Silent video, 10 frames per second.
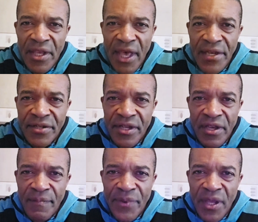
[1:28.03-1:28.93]

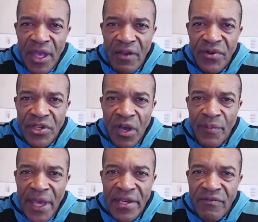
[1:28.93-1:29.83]
and every time
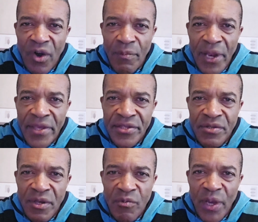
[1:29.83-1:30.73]
any of our players
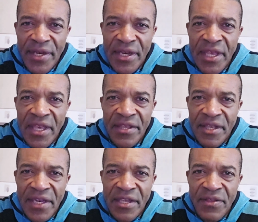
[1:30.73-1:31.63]
went near
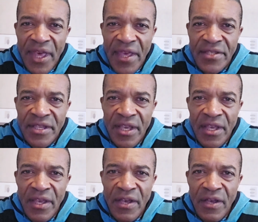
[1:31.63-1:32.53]
any of theirs,
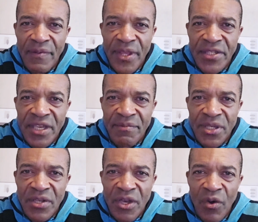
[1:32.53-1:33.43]
they seemed to
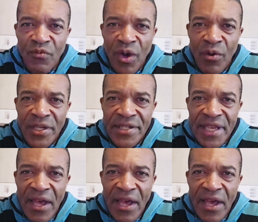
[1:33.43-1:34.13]
go rolling